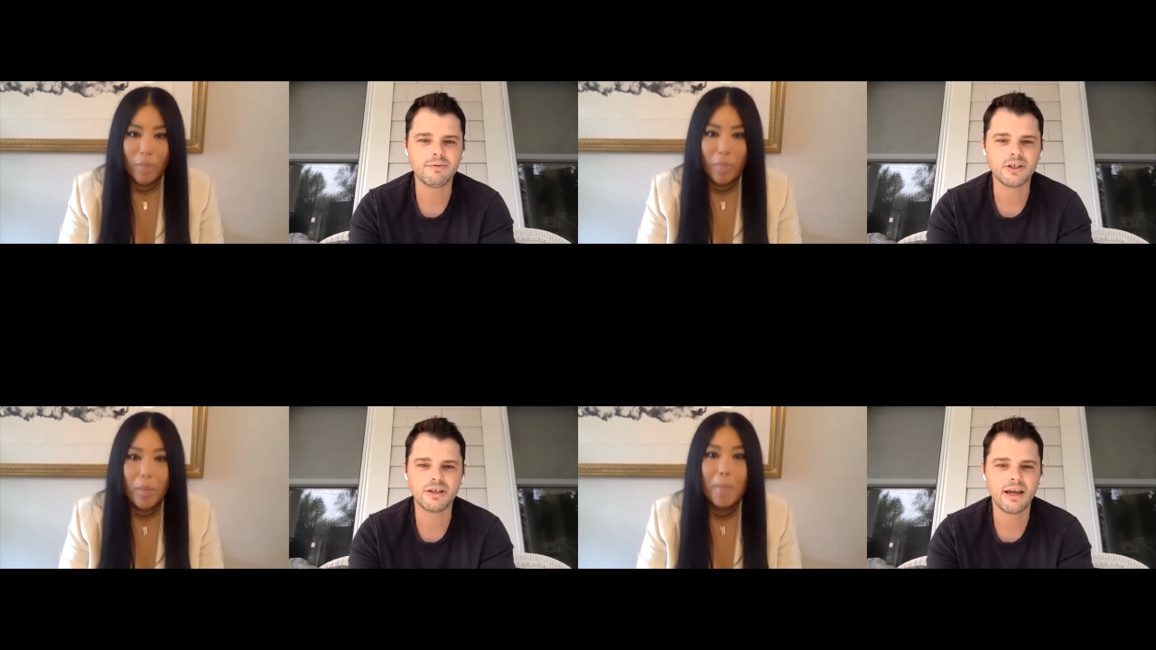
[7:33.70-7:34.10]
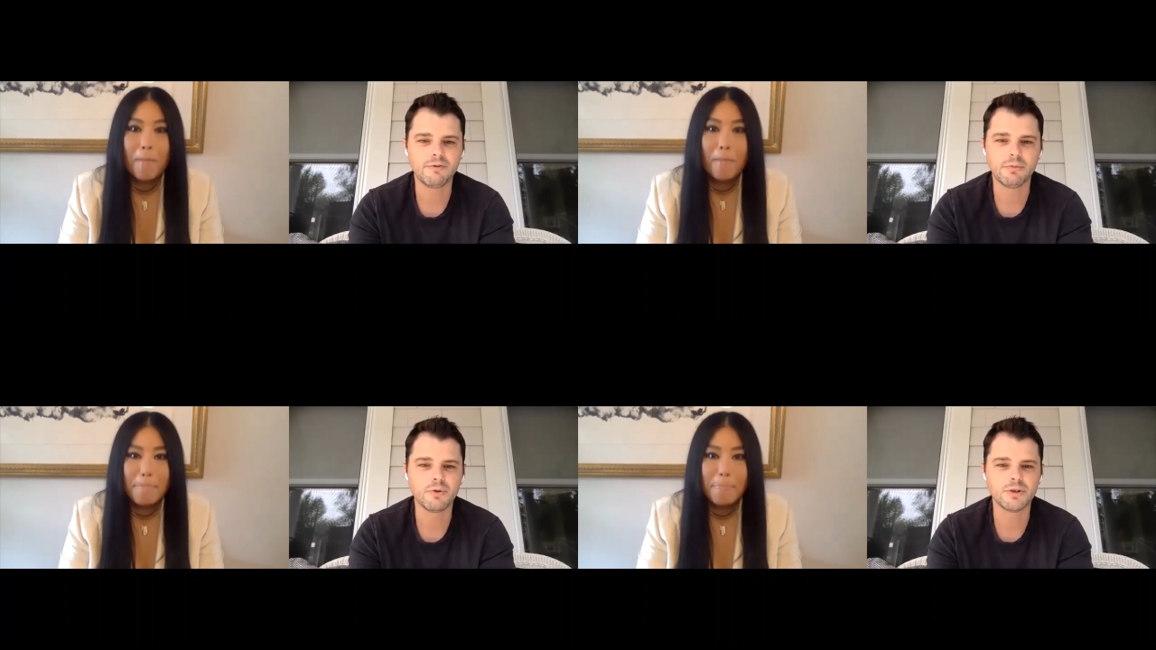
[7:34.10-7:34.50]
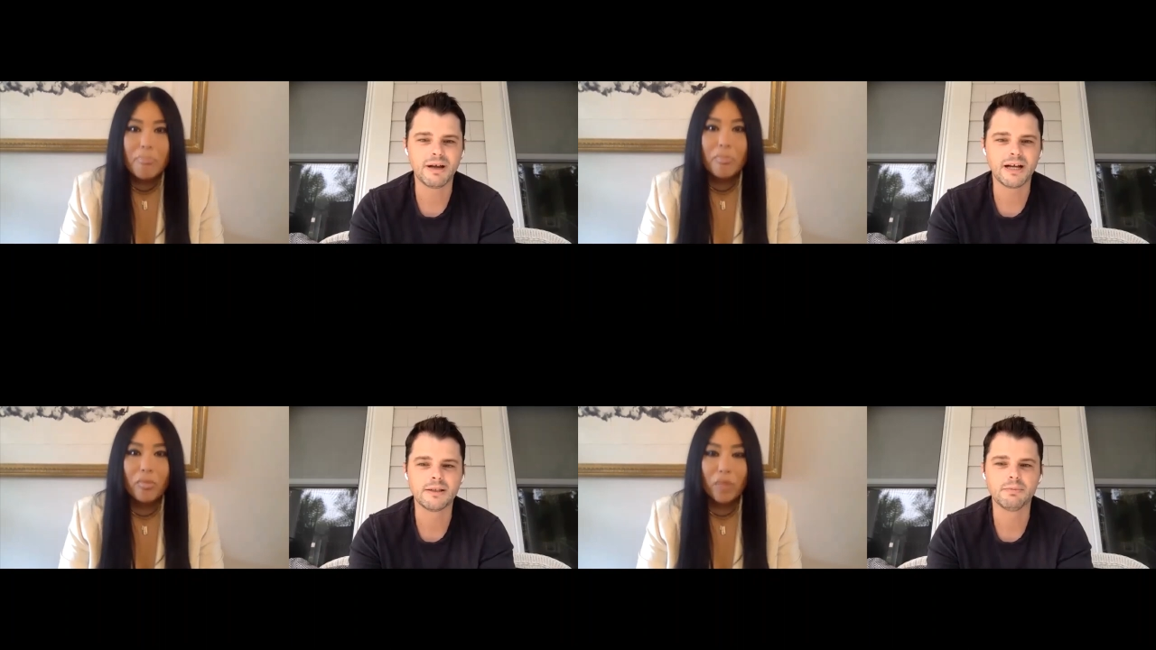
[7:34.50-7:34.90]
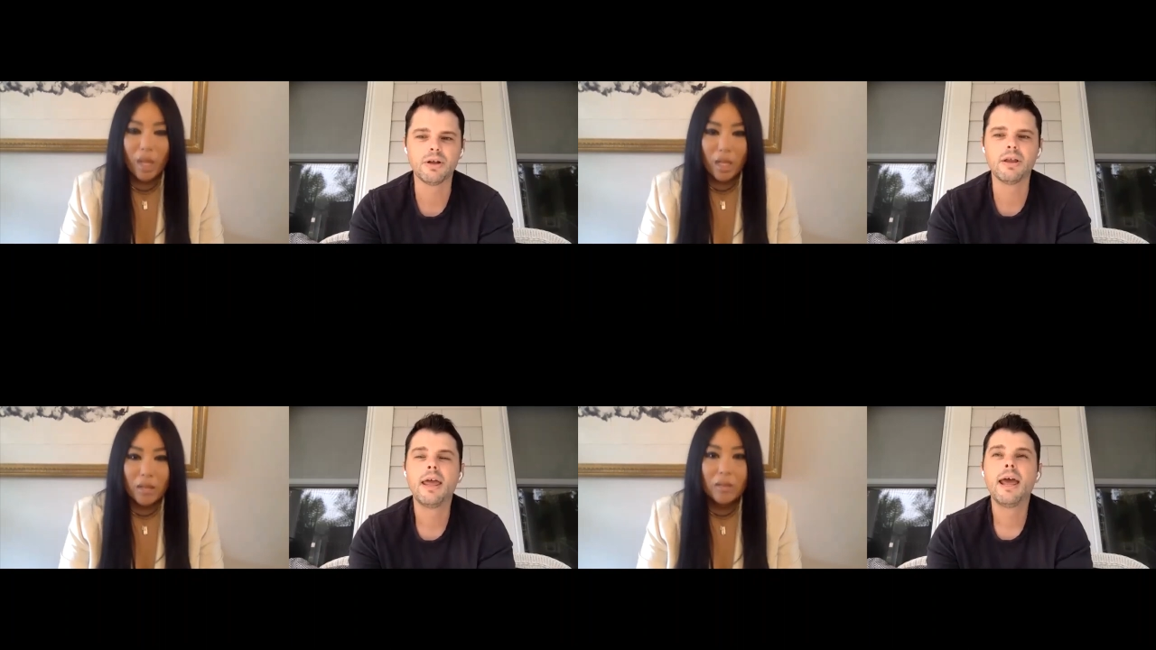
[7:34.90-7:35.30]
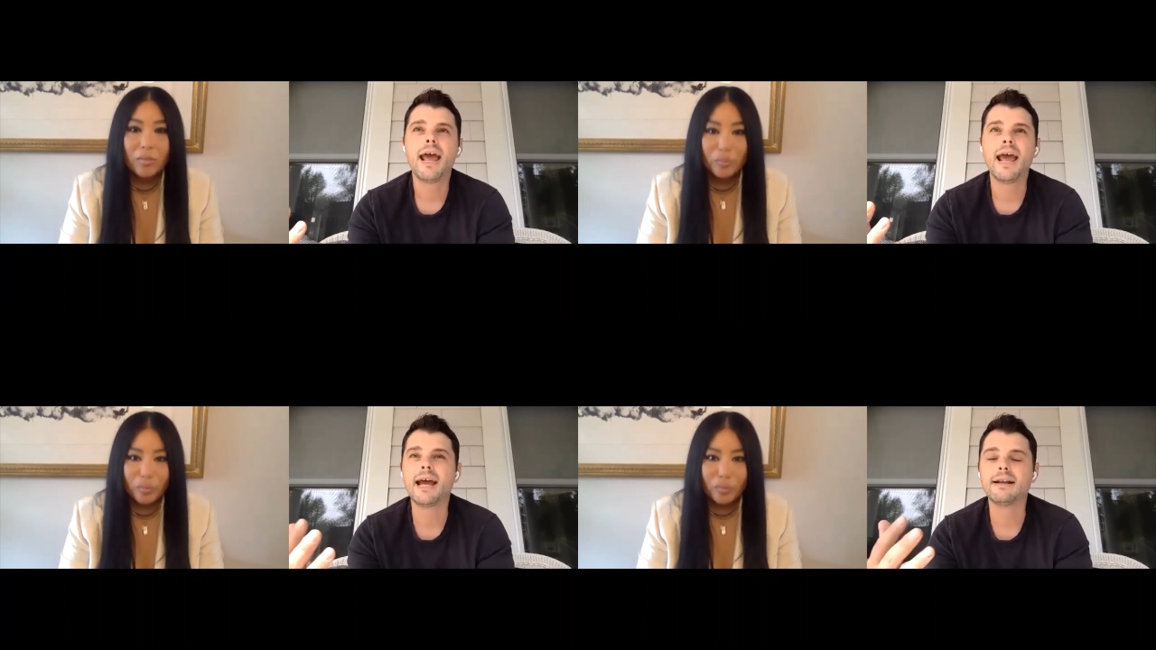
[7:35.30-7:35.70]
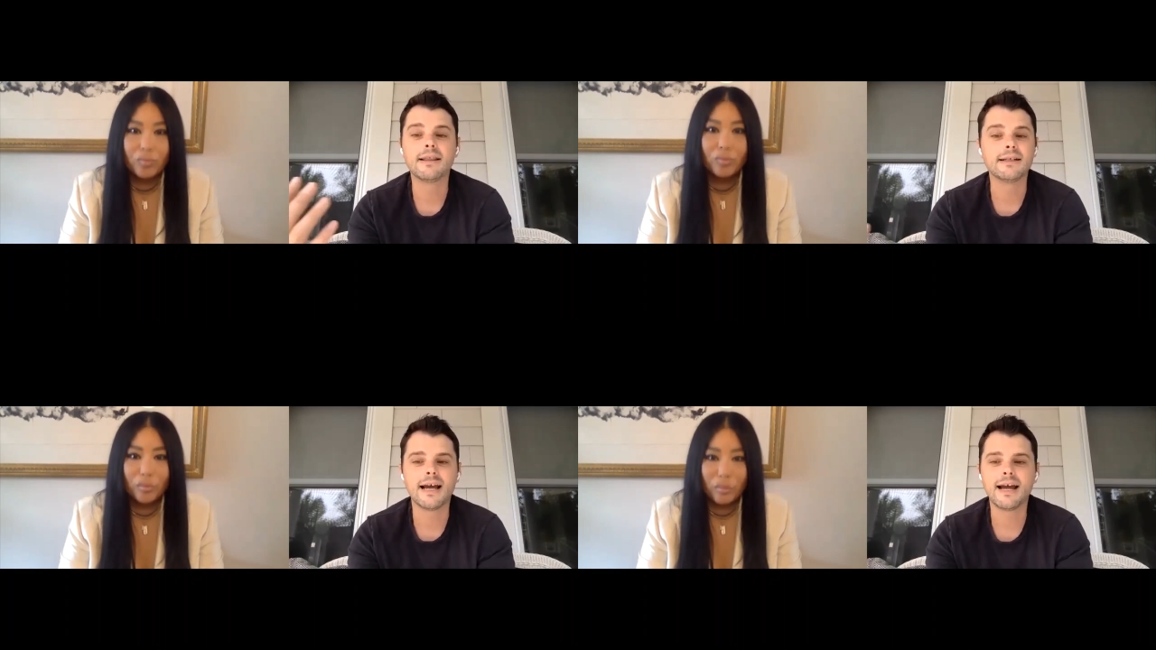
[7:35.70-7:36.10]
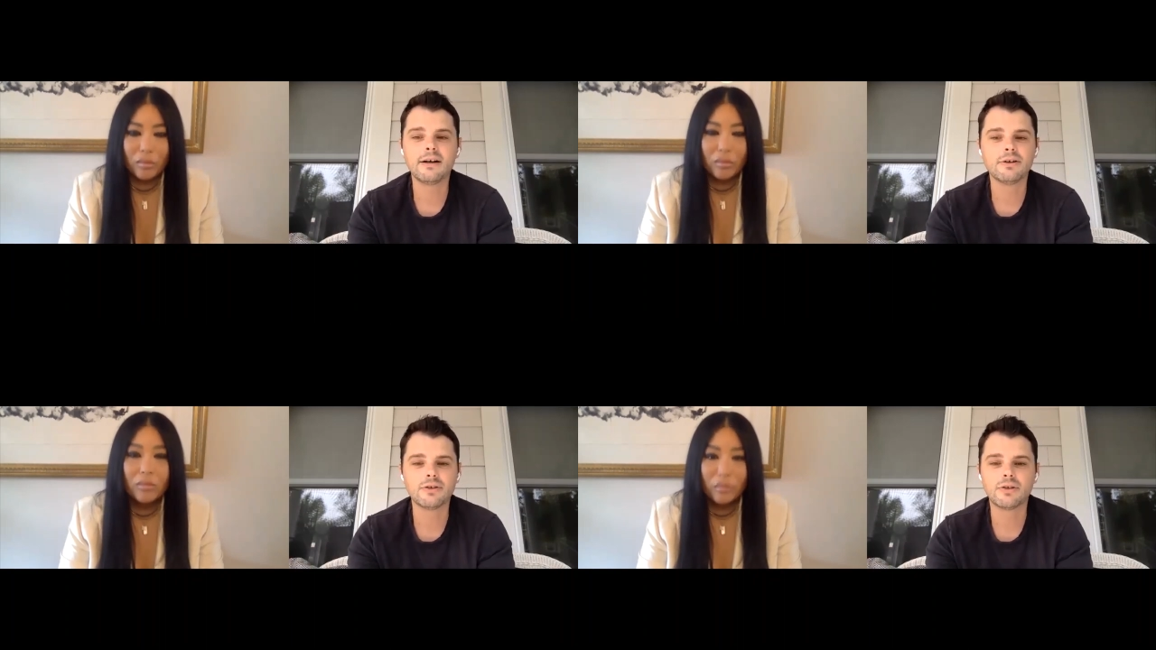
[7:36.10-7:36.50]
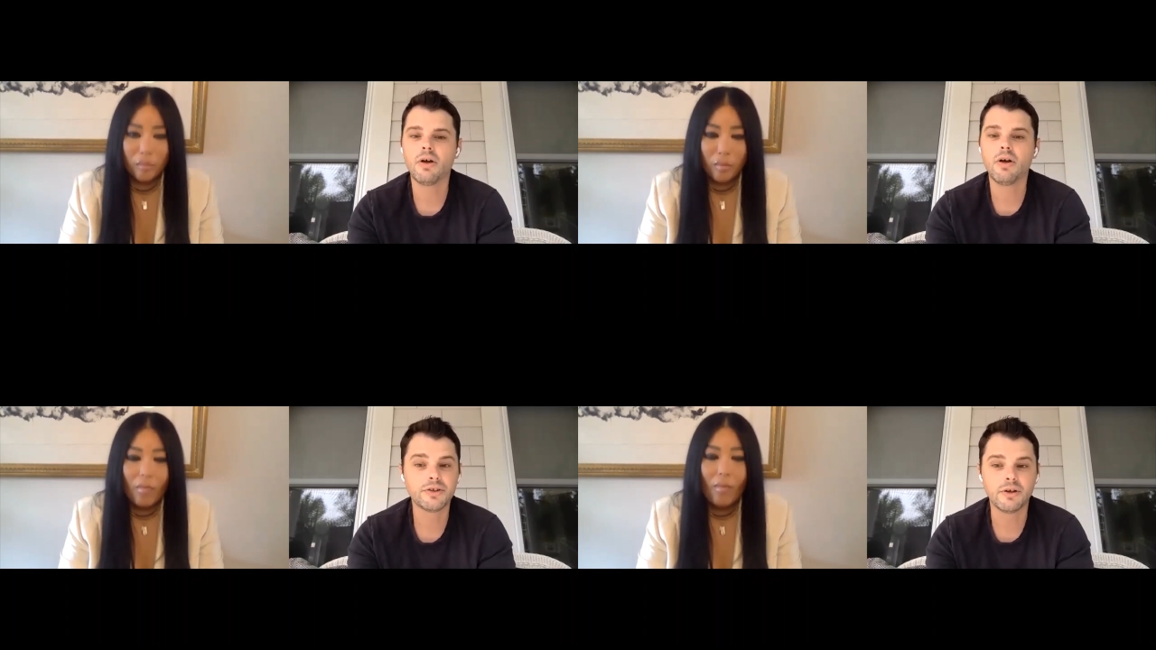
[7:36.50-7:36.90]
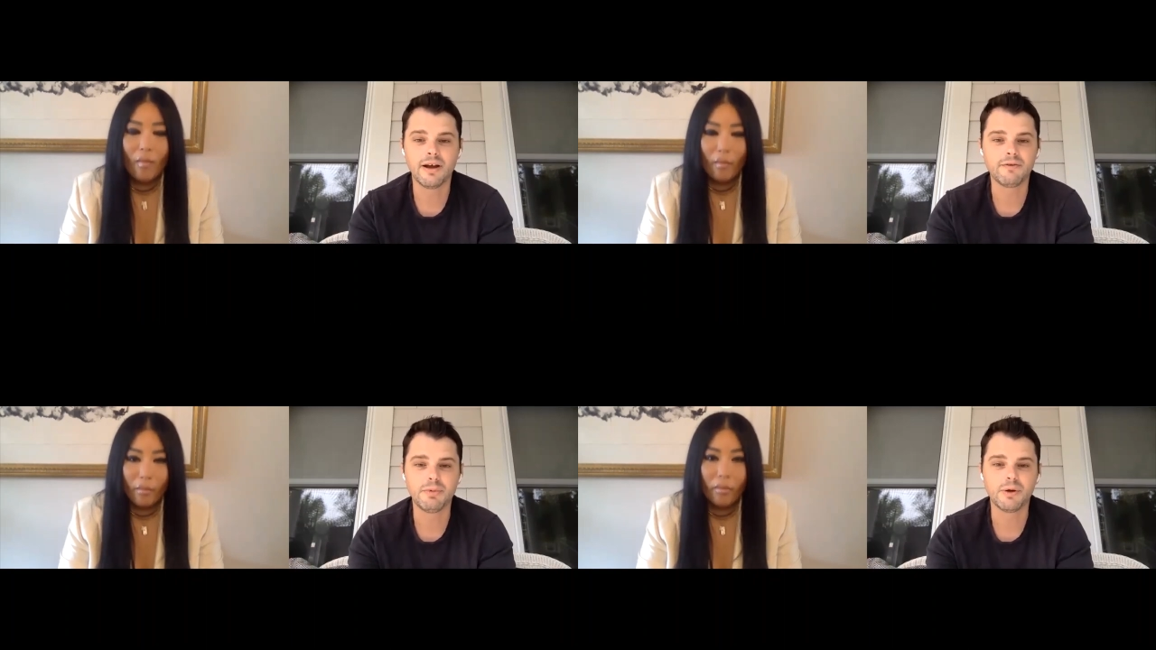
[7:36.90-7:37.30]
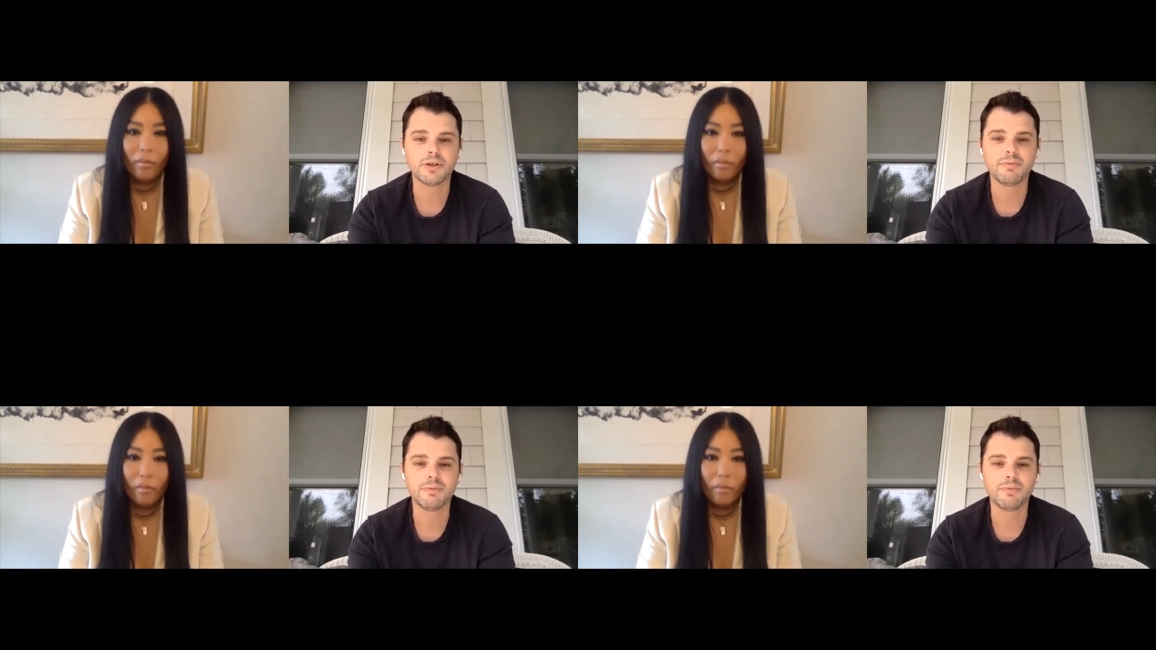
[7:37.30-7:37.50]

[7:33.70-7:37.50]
Speaker 1: obviously have to be responsible and the diners mm-hmm. also have to be